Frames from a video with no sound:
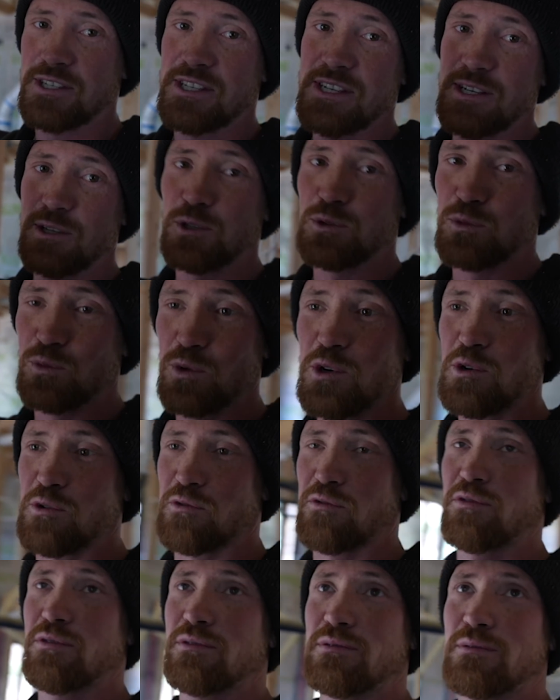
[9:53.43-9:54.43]
sealed
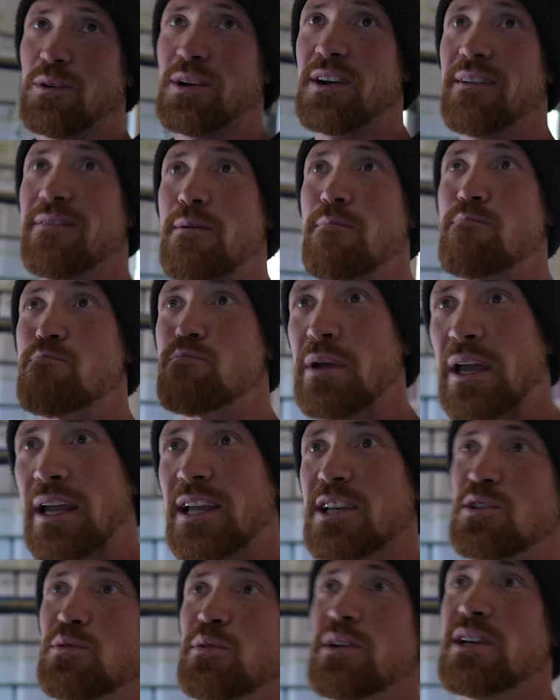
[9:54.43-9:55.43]
roof. One of the
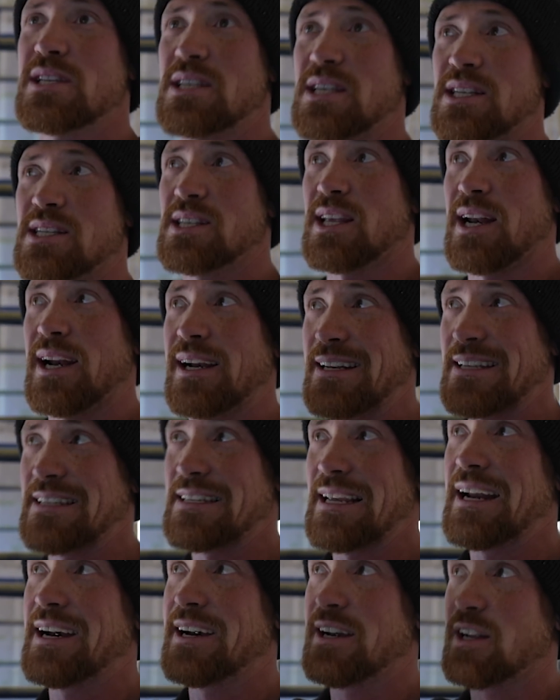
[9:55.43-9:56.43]
biggest reasons that I
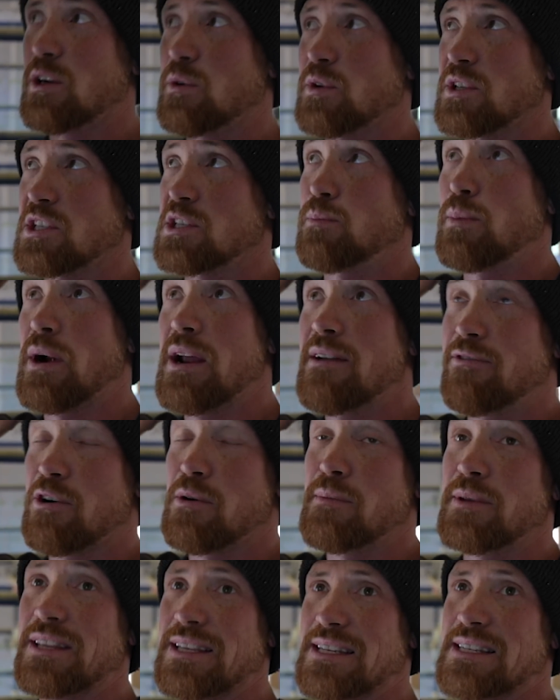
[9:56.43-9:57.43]
decided to go with spray
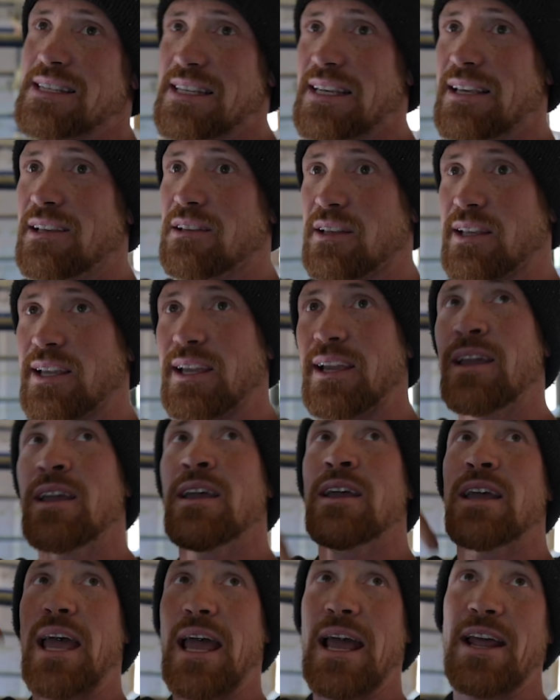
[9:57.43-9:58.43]
foam in the ceiling
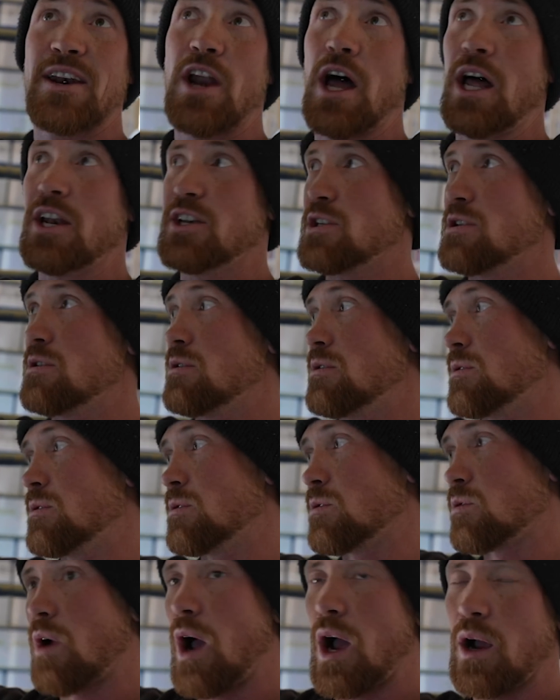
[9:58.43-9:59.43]
and not
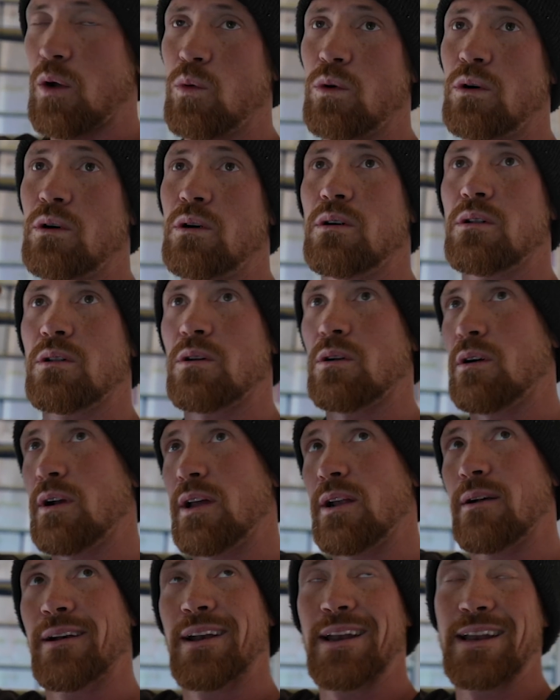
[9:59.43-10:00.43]
do rock wool or,
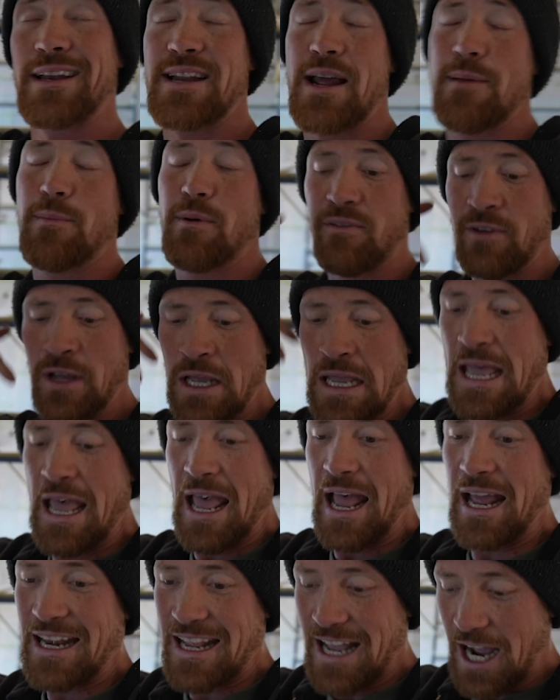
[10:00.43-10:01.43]
or any type of,
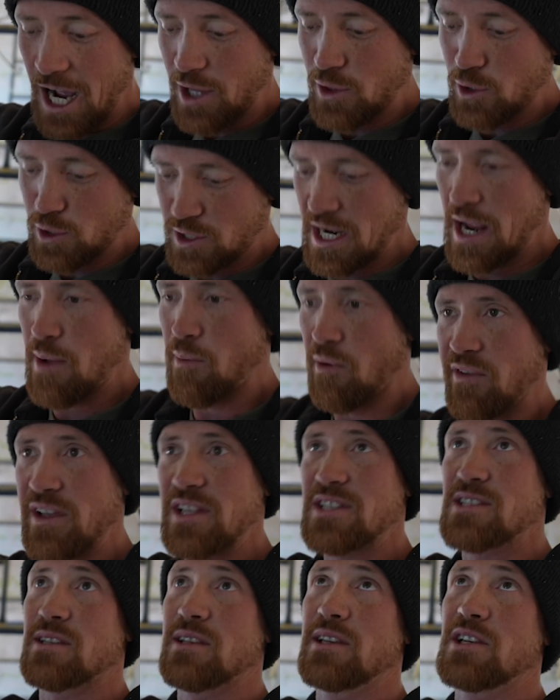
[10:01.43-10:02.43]
any other type of
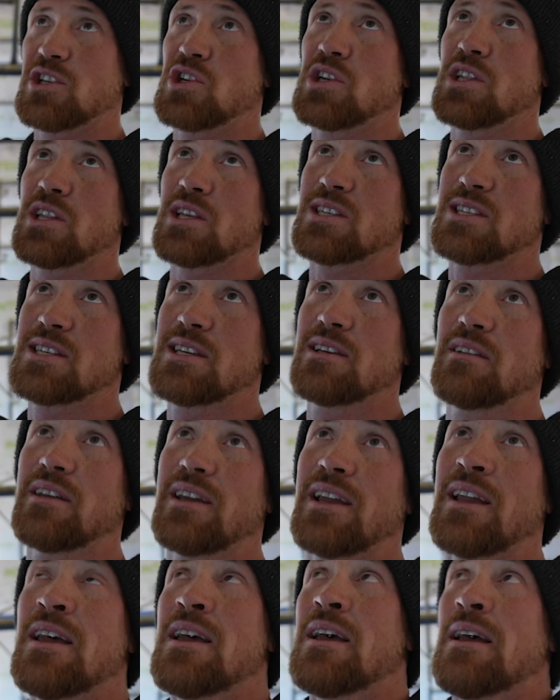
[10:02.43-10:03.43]
insulation in the
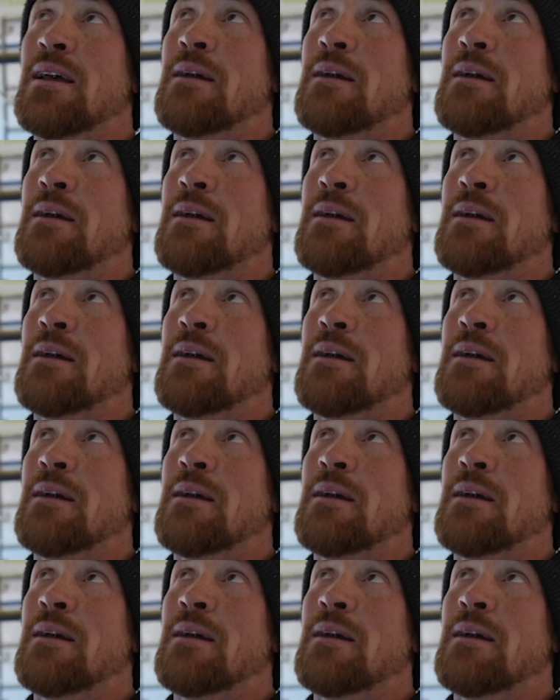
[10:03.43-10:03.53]
ceiling